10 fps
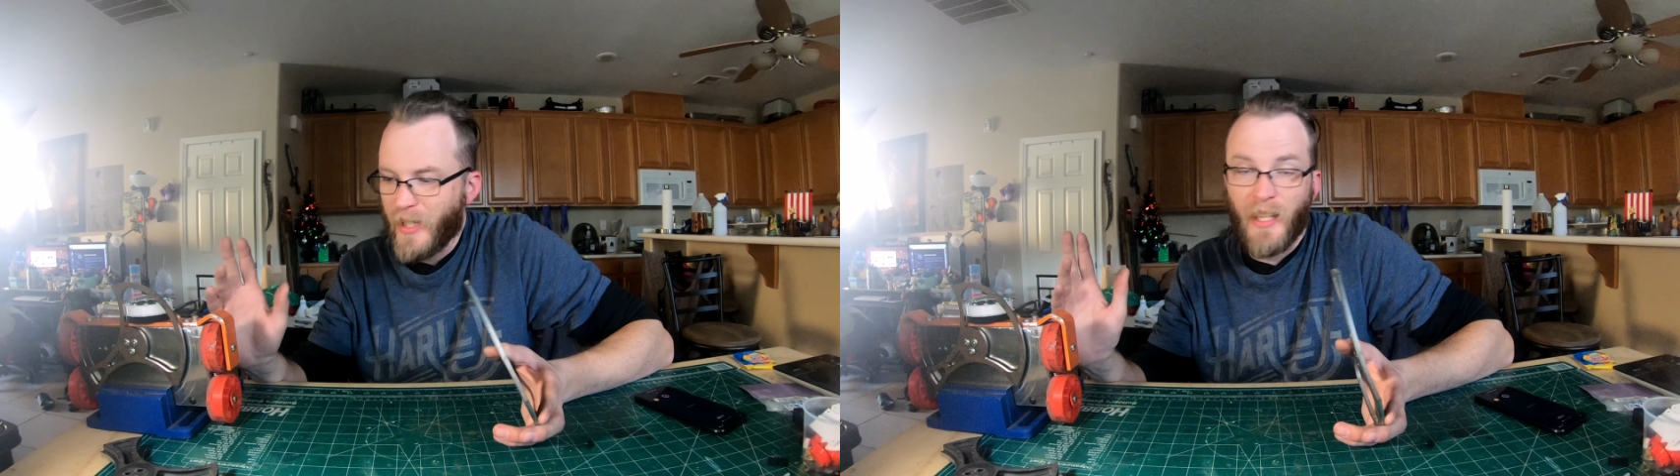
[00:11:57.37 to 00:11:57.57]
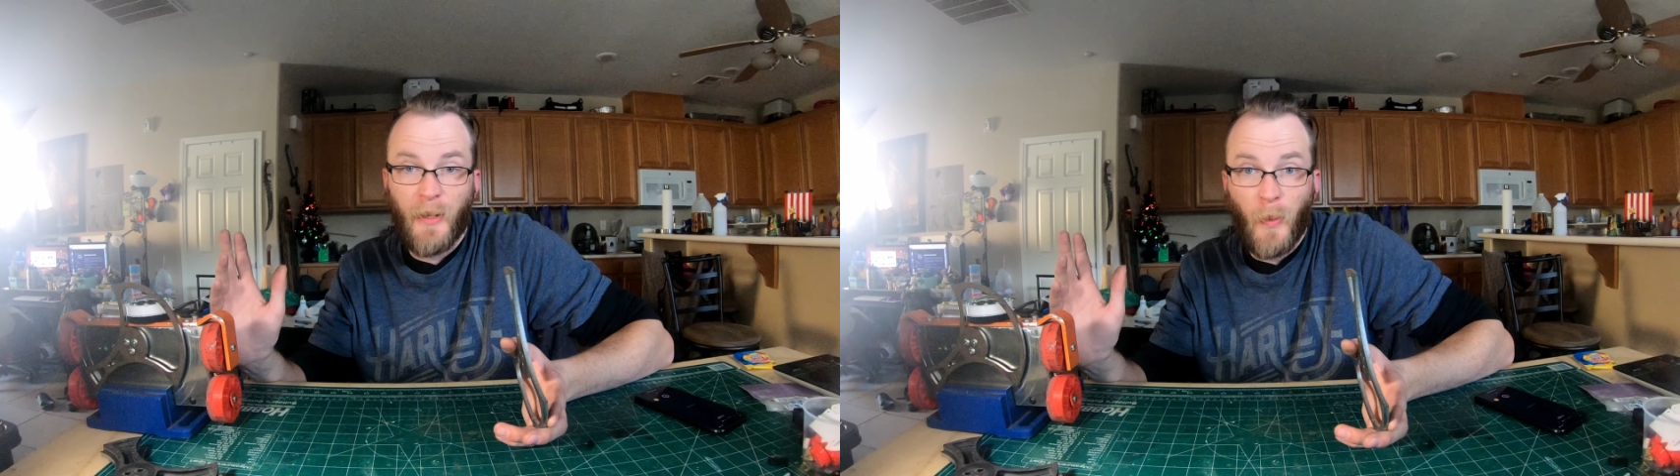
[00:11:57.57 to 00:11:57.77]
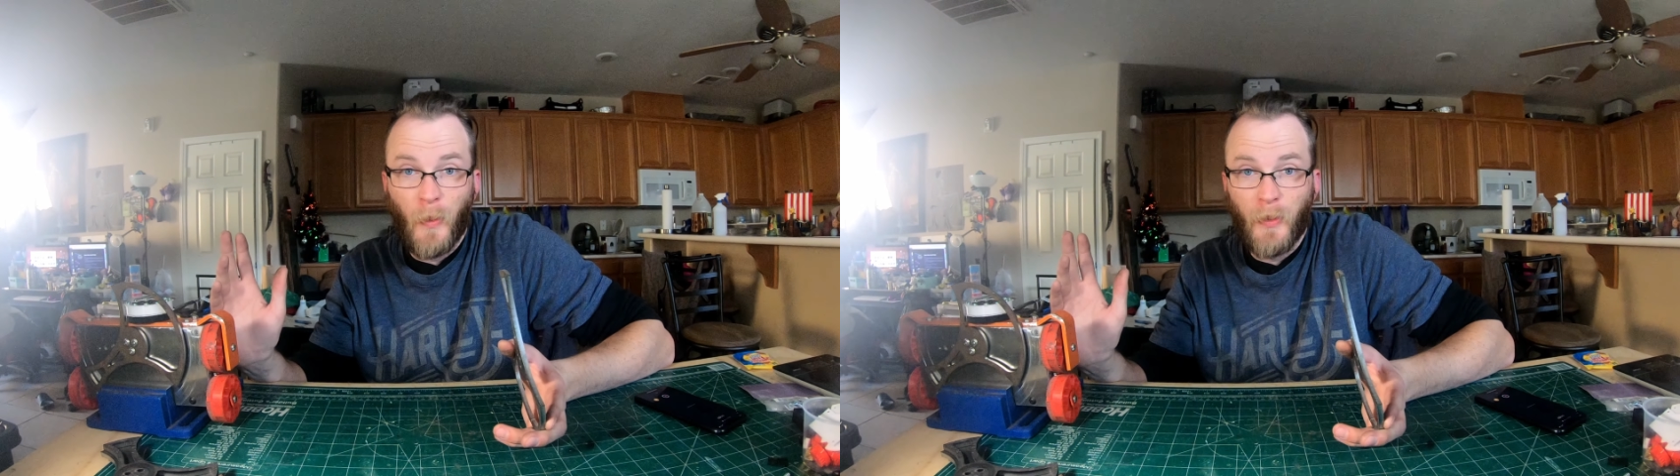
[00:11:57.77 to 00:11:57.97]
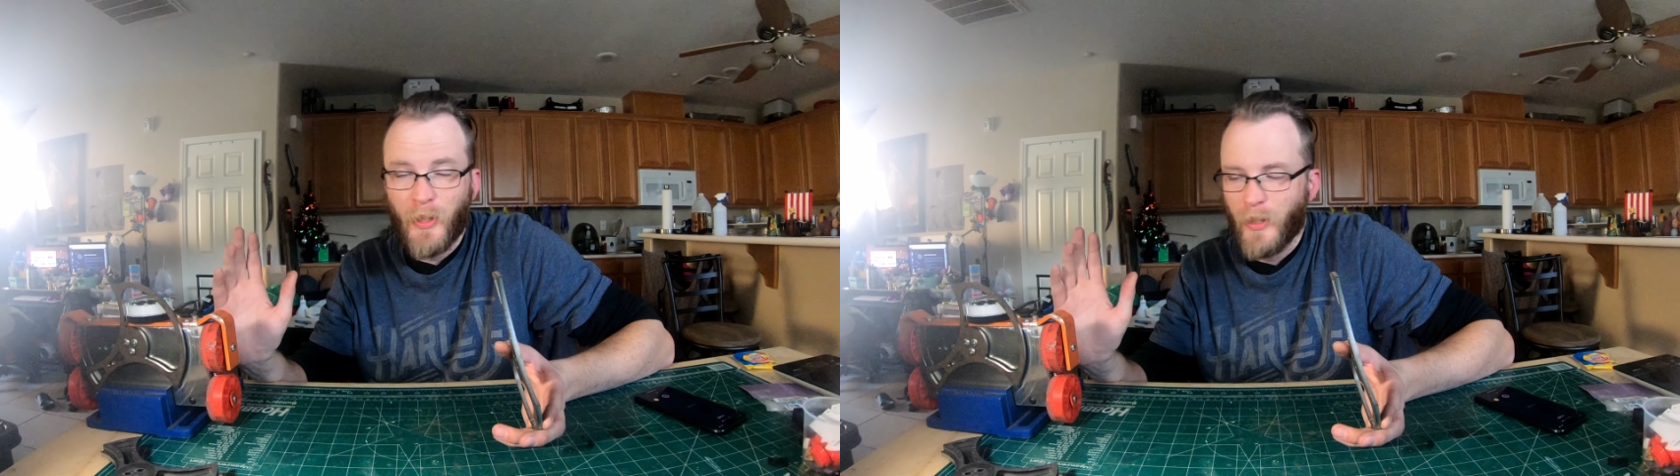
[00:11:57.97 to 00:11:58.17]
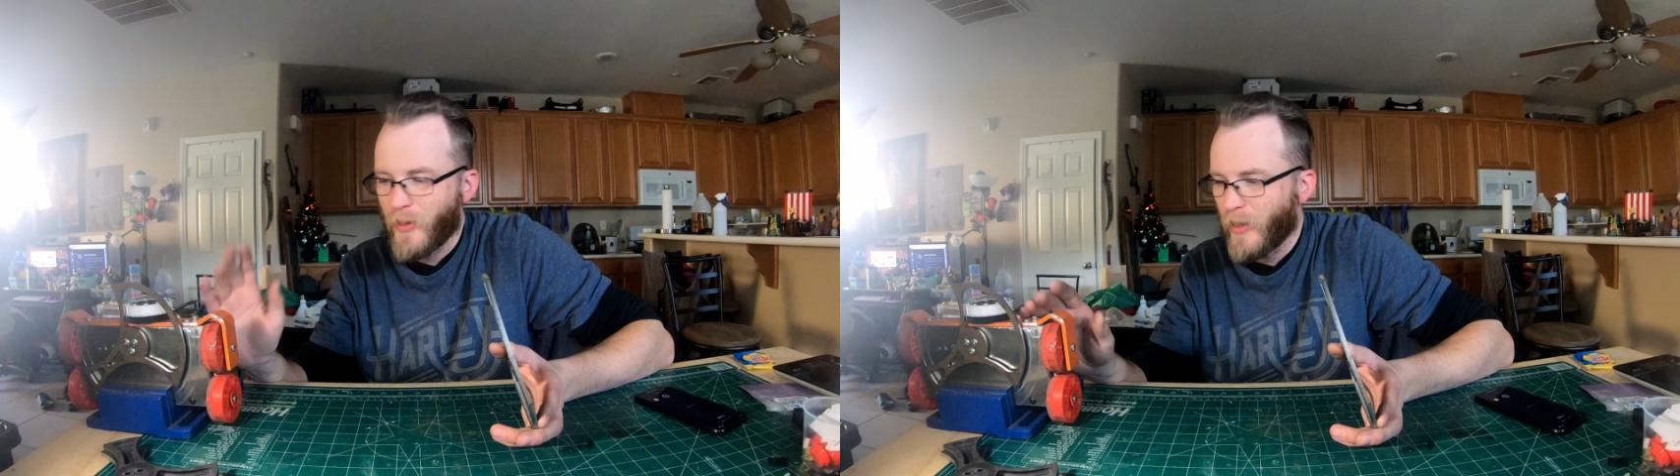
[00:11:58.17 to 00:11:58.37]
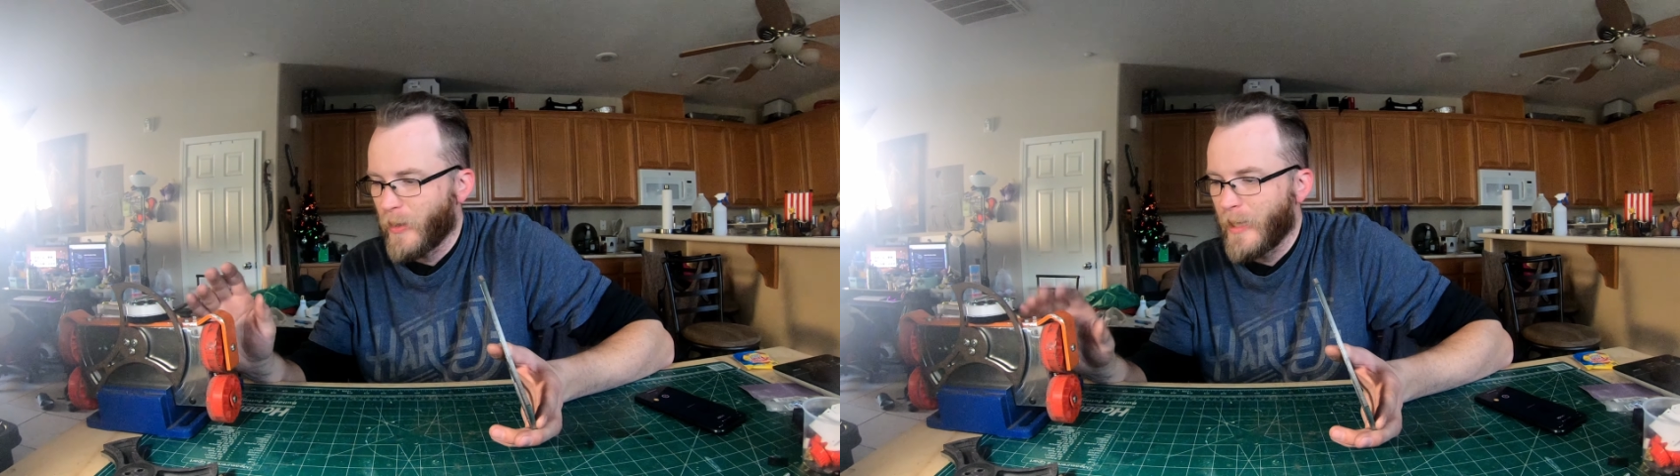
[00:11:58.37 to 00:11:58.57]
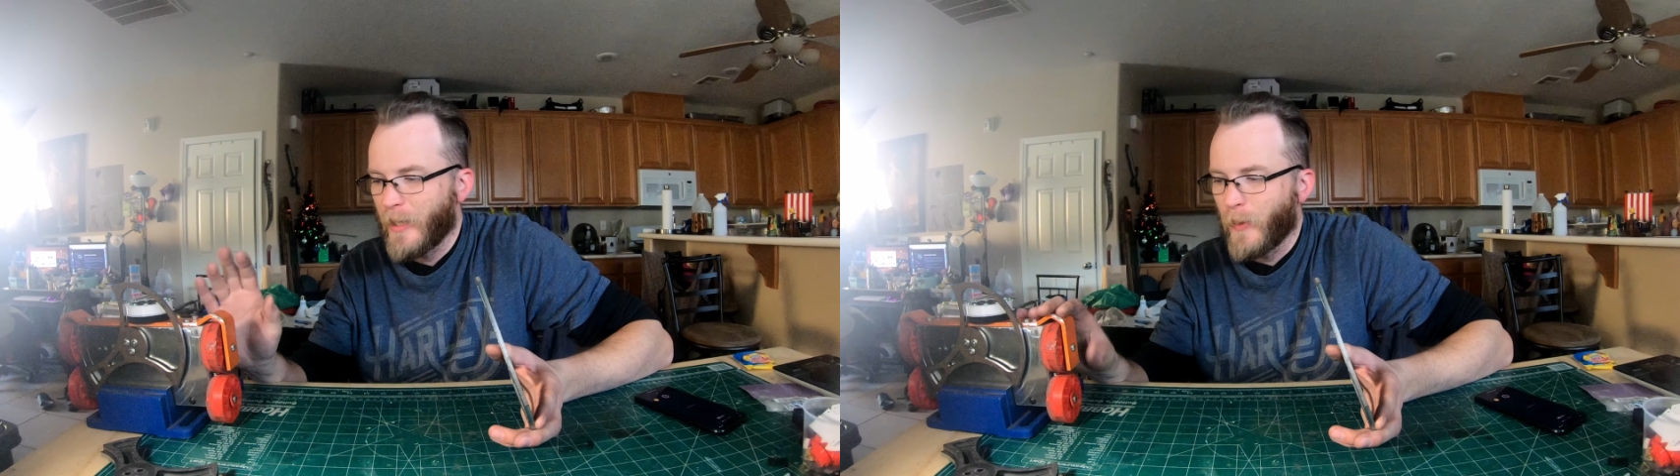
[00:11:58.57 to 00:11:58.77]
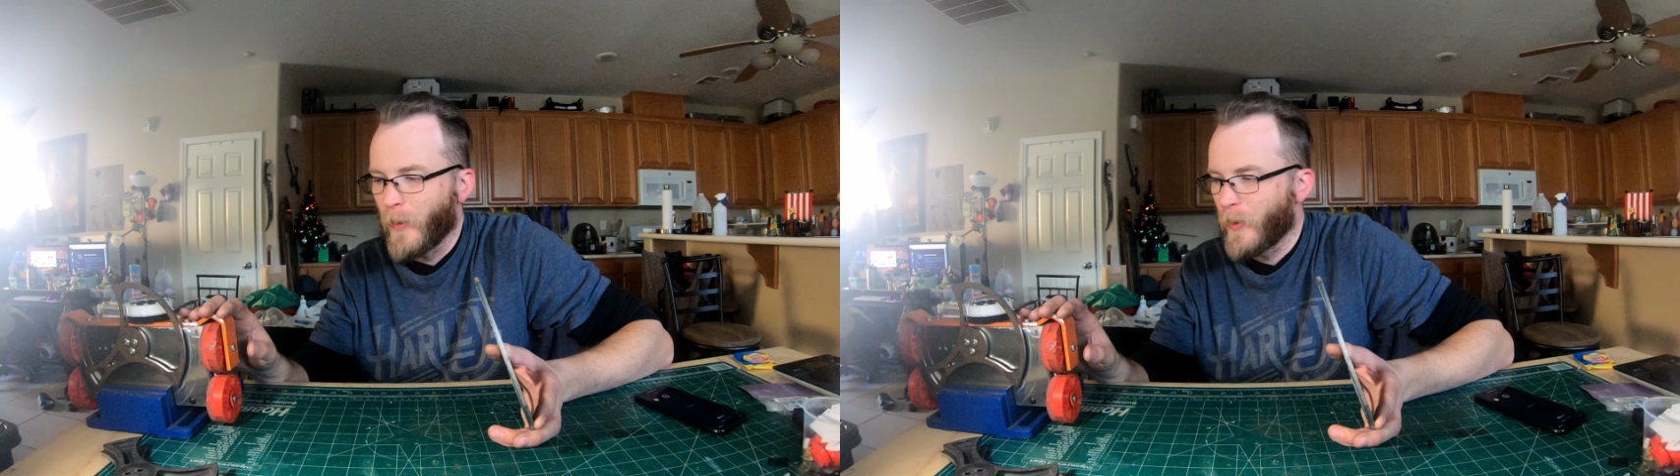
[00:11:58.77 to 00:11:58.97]
I just had orange, so I
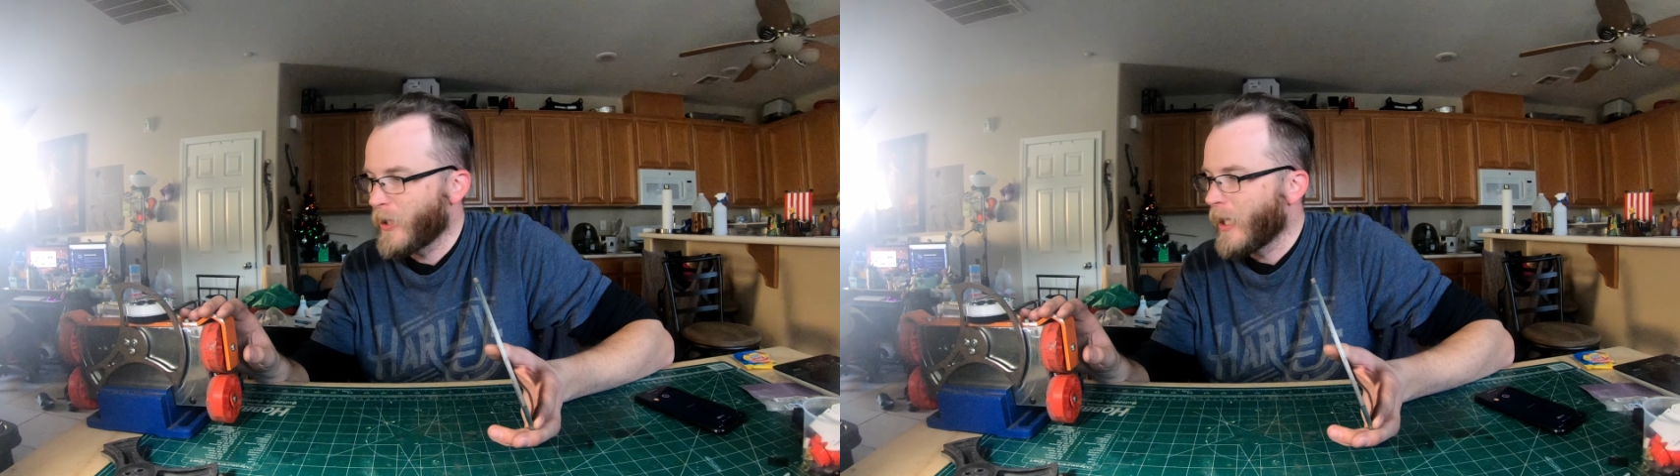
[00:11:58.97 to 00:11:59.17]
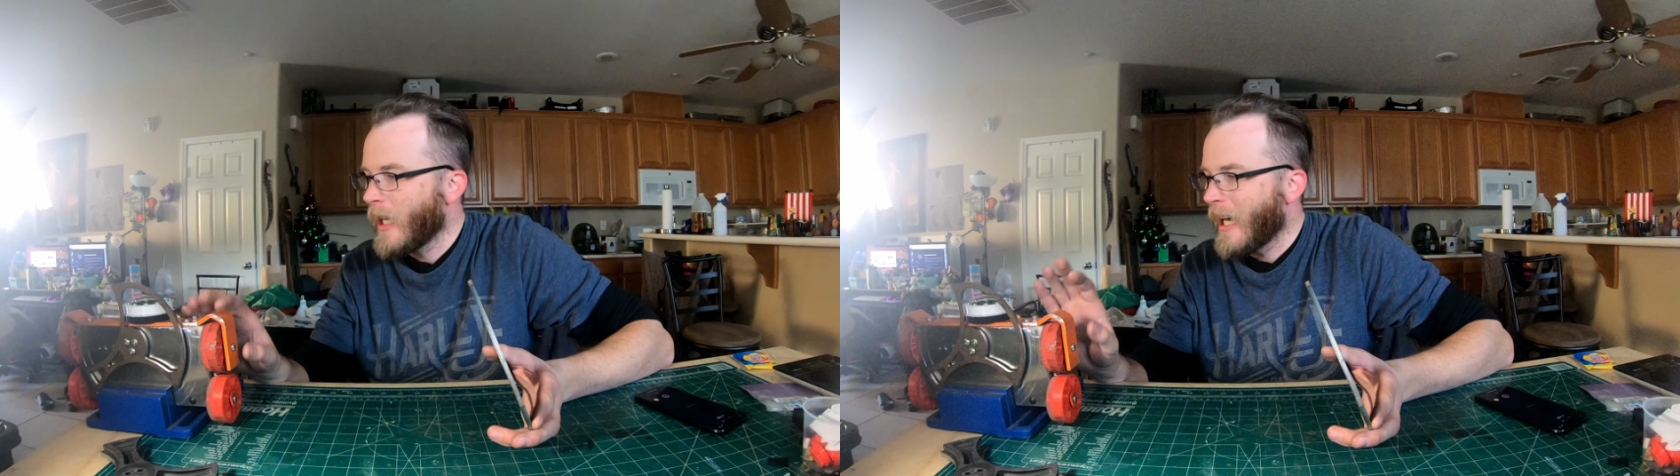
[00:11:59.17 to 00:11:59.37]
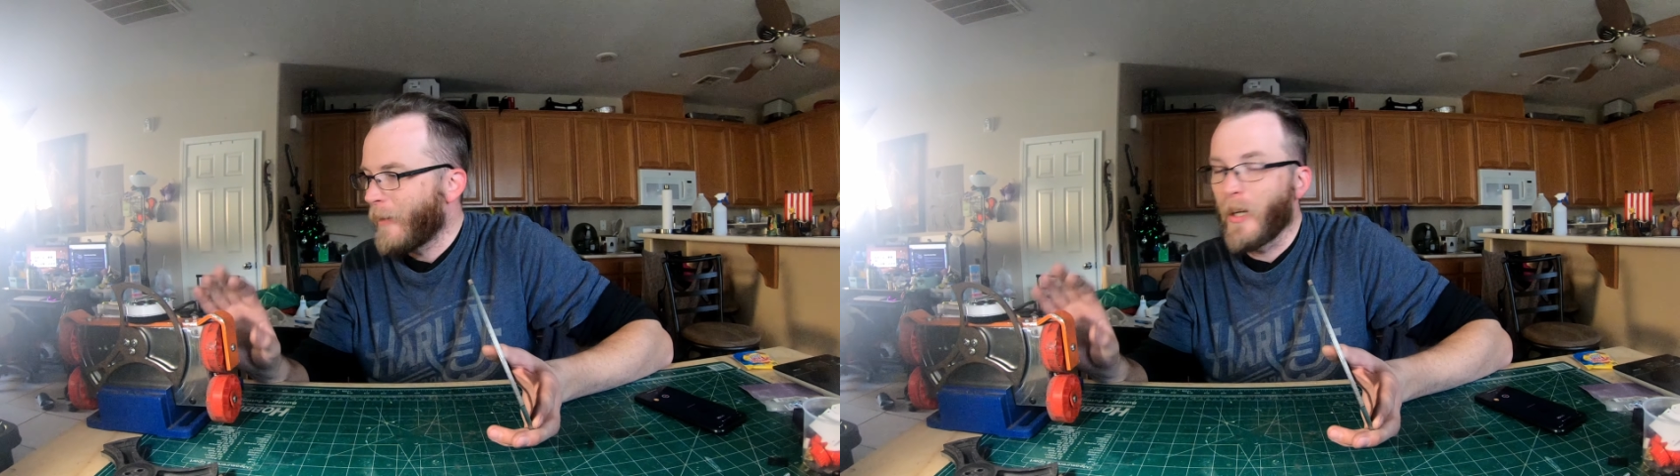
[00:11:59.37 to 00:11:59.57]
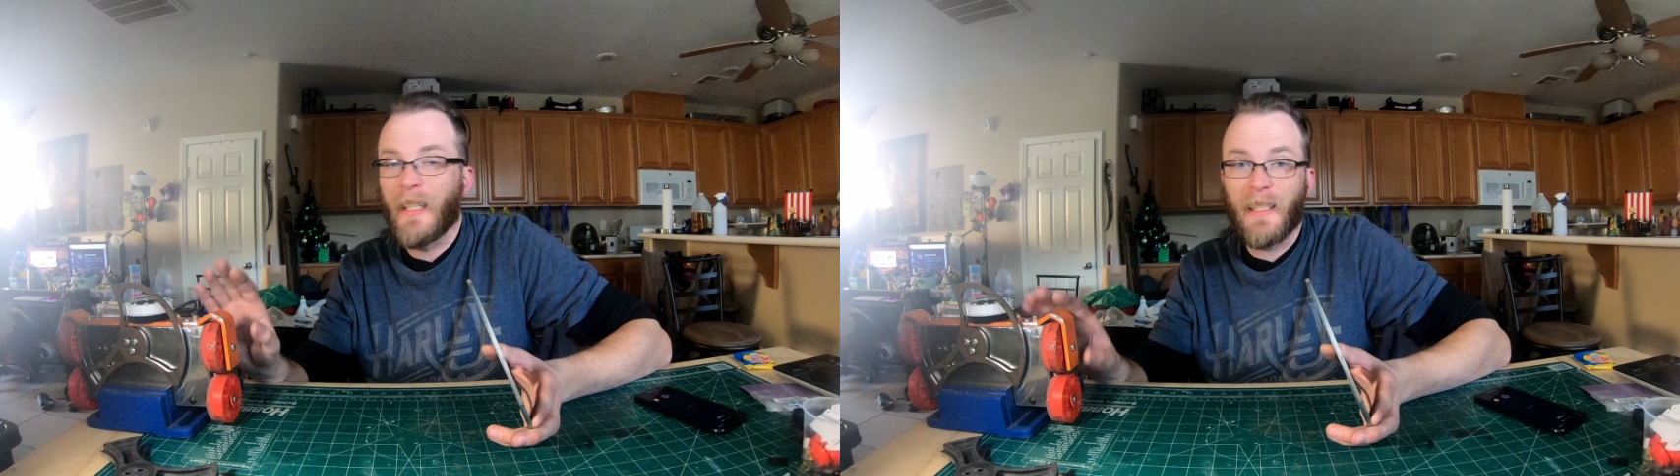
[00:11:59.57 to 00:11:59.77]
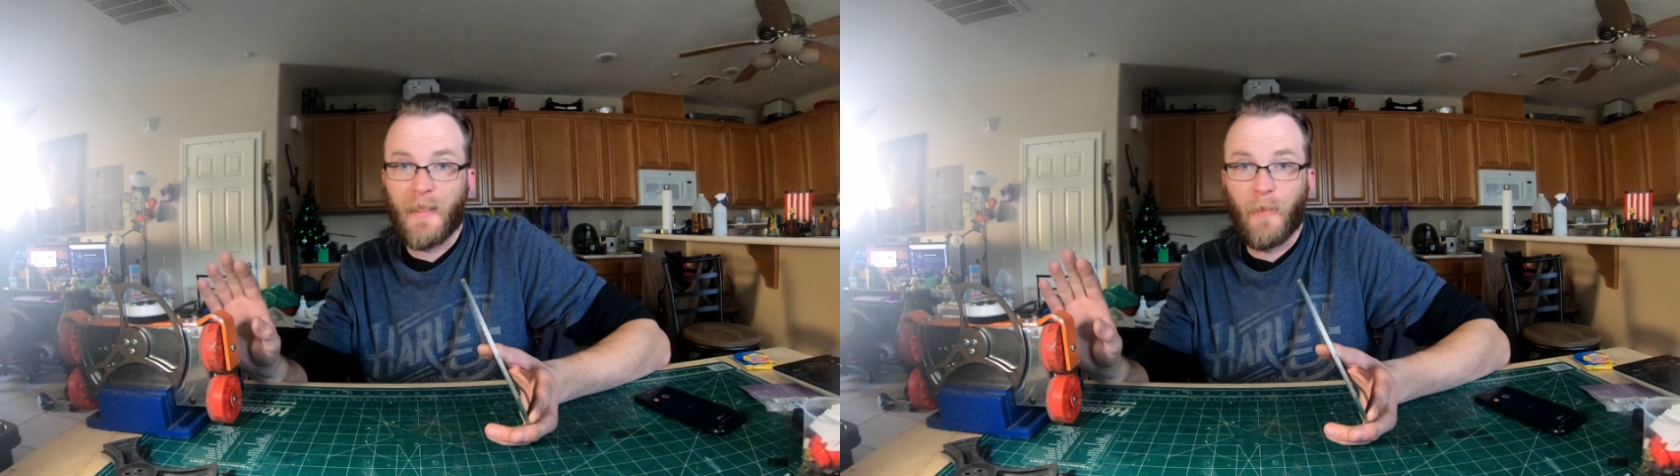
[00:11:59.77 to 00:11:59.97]
did orange. I'll probably get